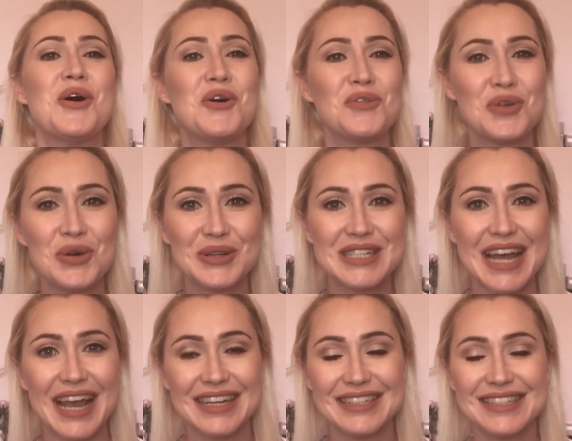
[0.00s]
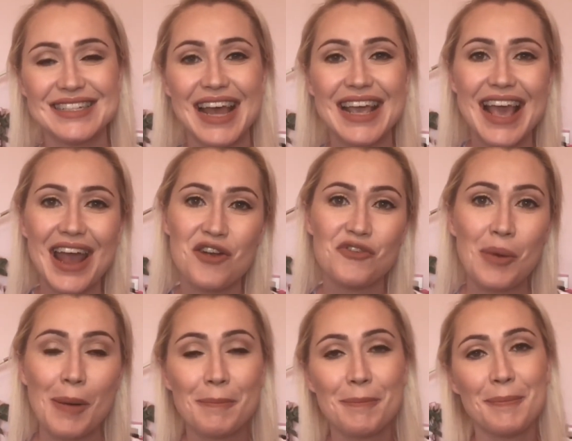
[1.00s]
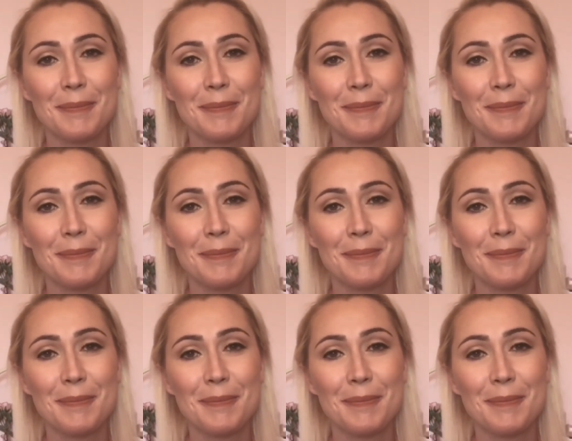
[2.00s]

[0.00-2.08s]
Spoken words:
of your day. Take care, everyone.